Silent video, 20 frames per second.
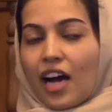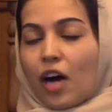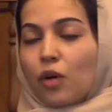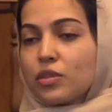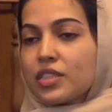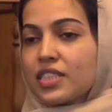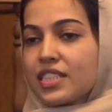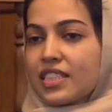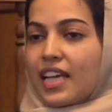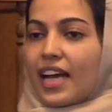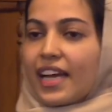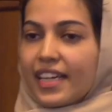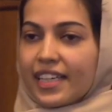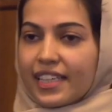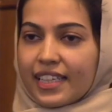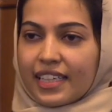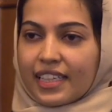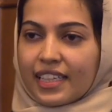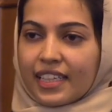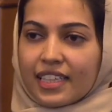
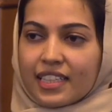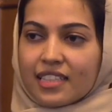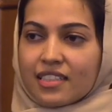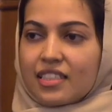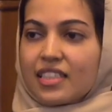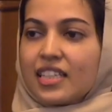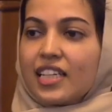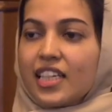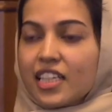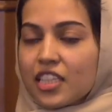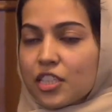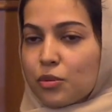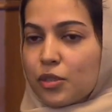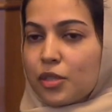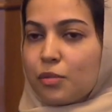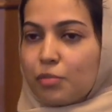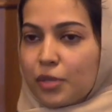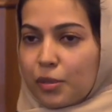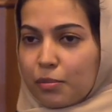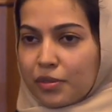outside in his dealings
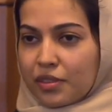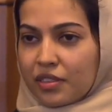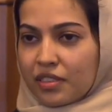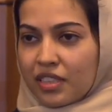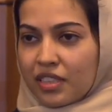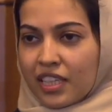with people.